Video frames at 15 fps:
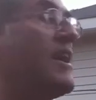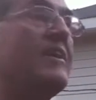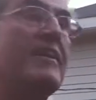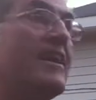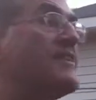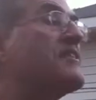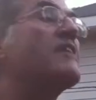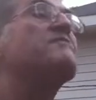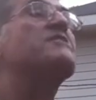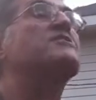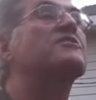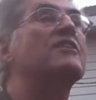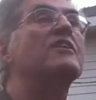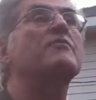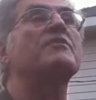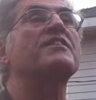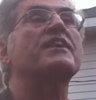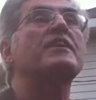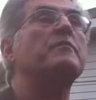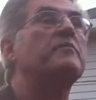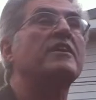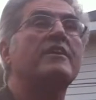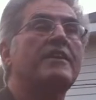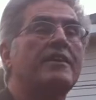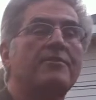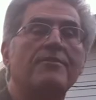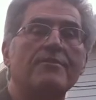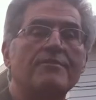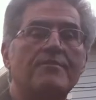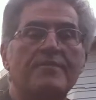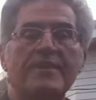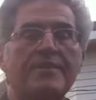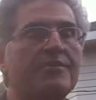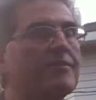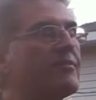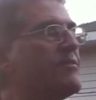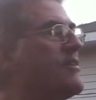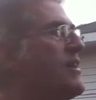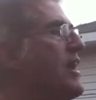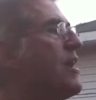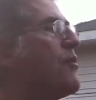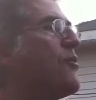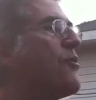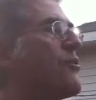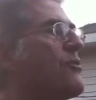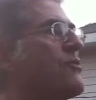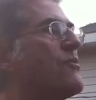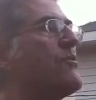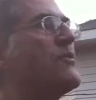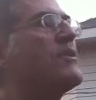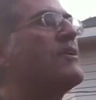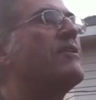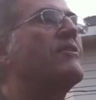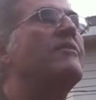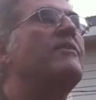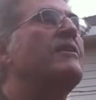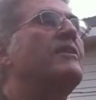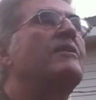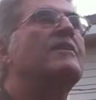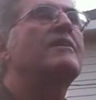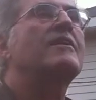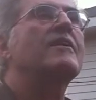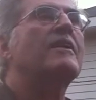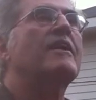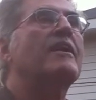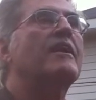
I'd, I'd, love to talk with anybody, either either now or you know.